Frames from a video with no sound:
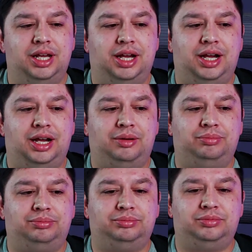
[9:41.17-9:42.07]

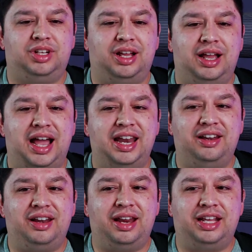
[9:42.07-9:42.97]
I
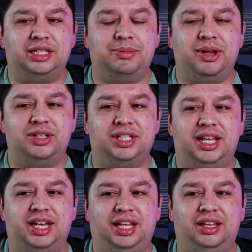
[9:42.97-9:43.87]
didn't experience
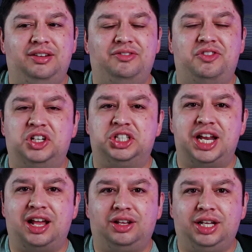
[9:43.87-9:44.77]
any
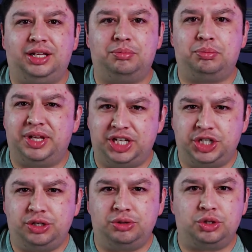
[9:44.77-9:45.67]
functionality
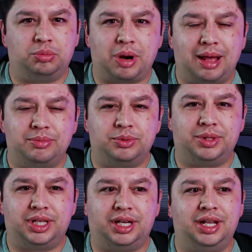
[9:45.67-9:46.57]
issues or problems
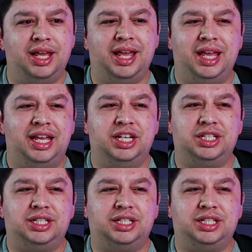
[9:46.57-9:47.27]
with it. It